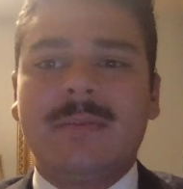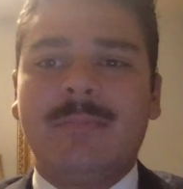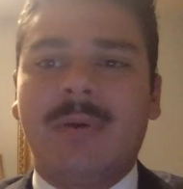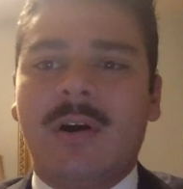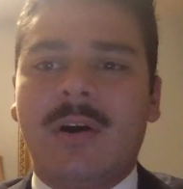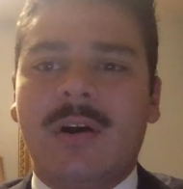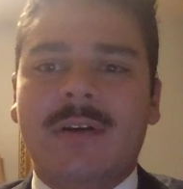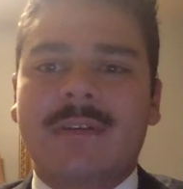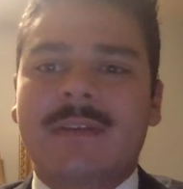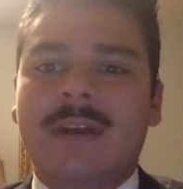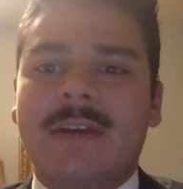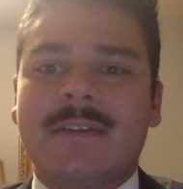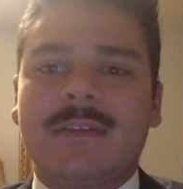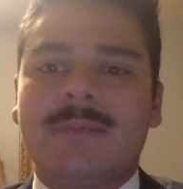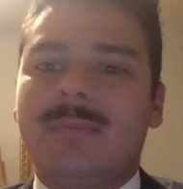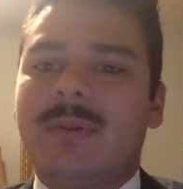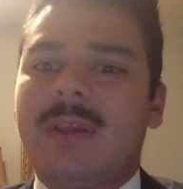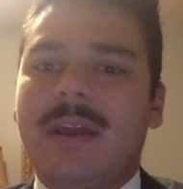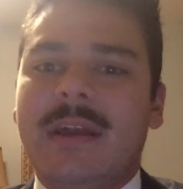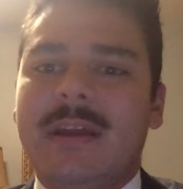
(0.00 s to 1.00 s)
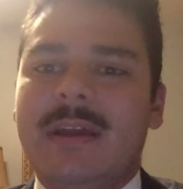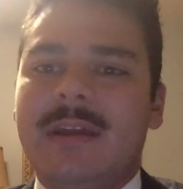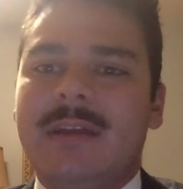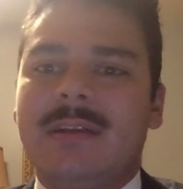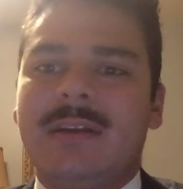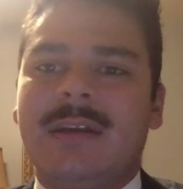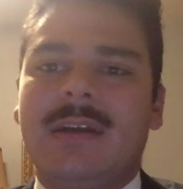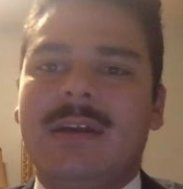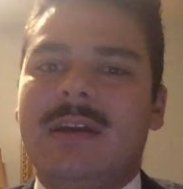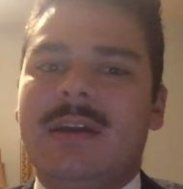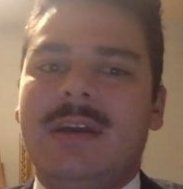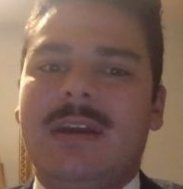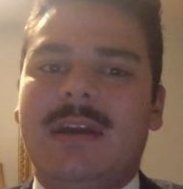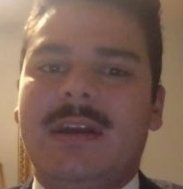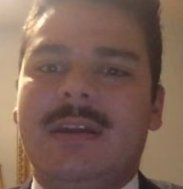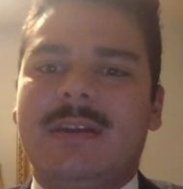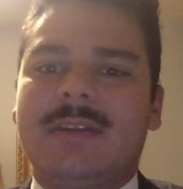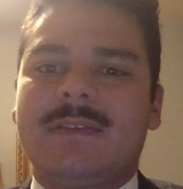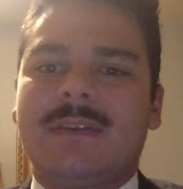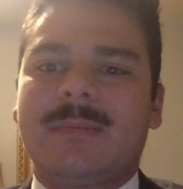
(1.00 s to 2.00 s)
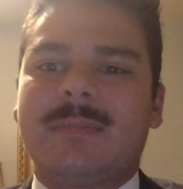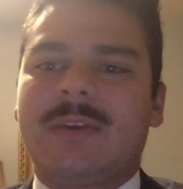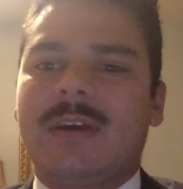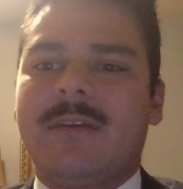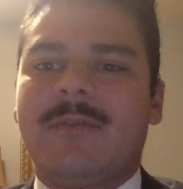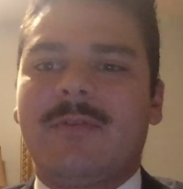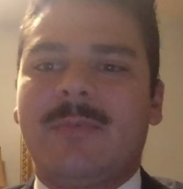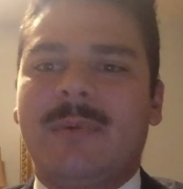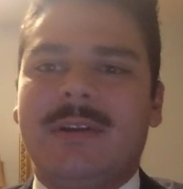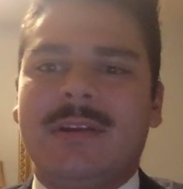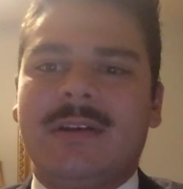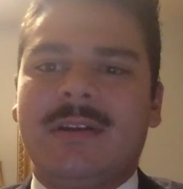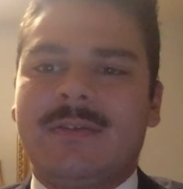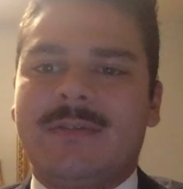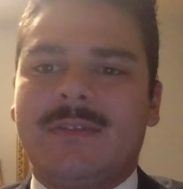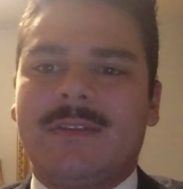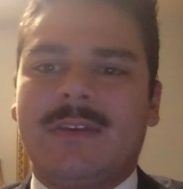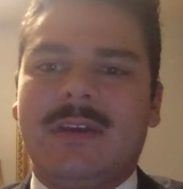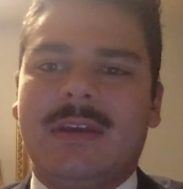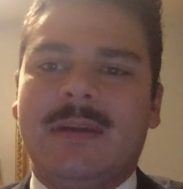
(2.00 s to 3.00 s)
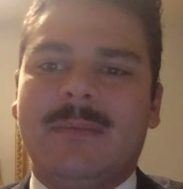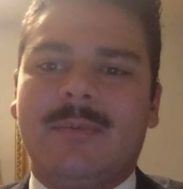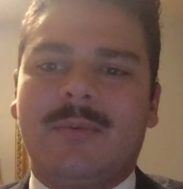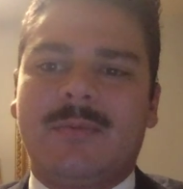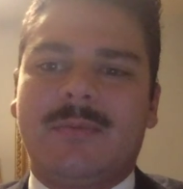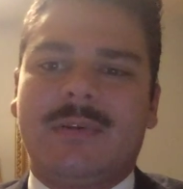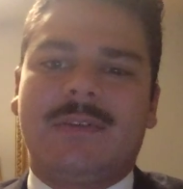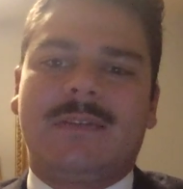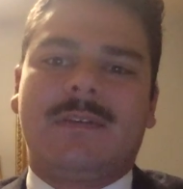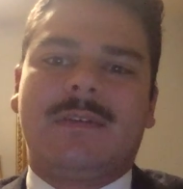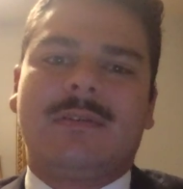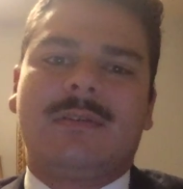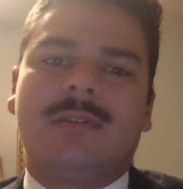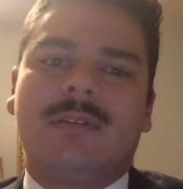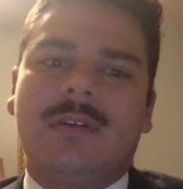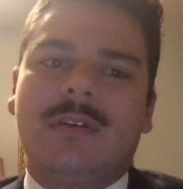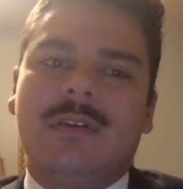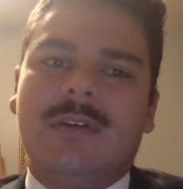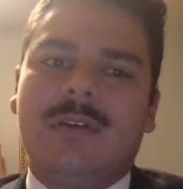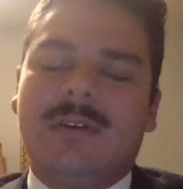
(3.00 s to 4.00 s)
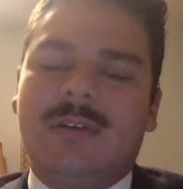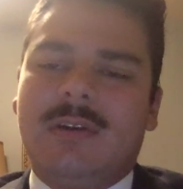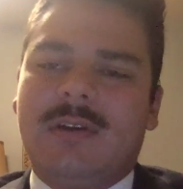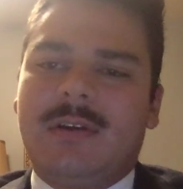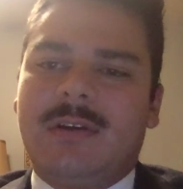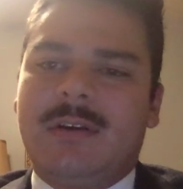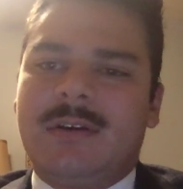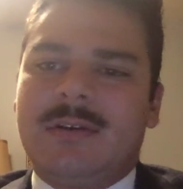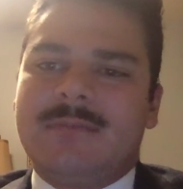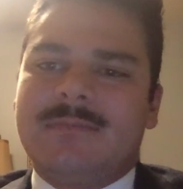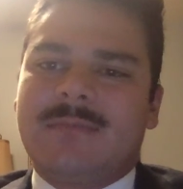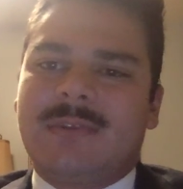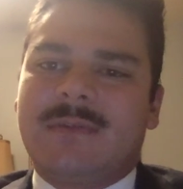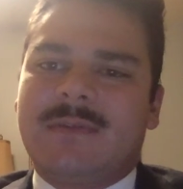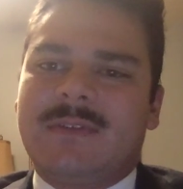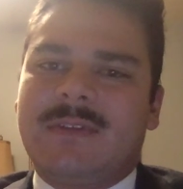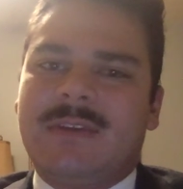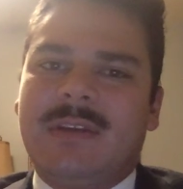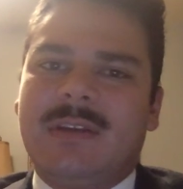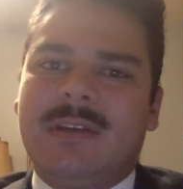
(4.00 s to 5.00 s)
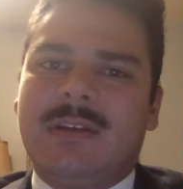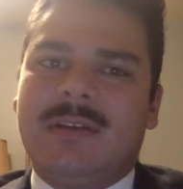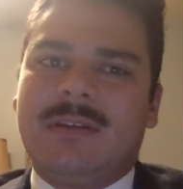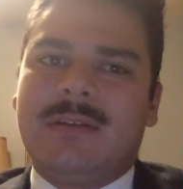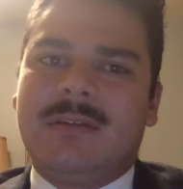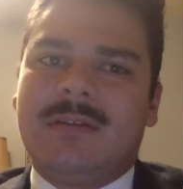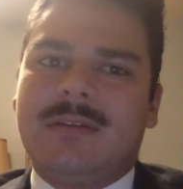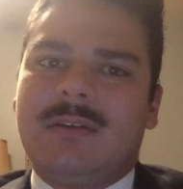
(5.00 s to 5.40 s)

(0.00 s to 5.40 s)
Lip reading: boss has a plan and it's up to everybody else to implement it. I've seen in